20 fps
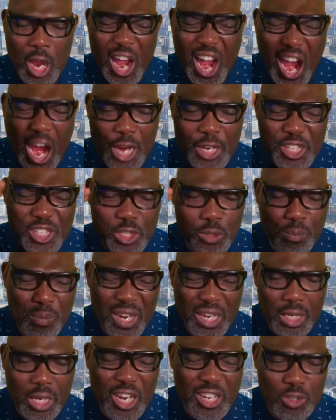I
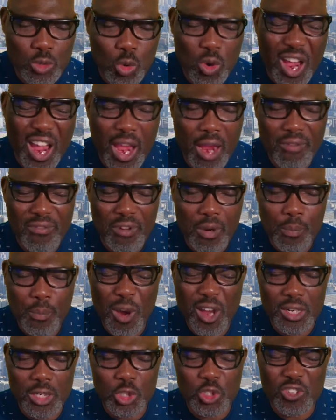speak into every
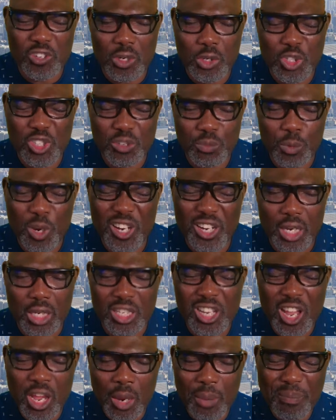monitoring spirit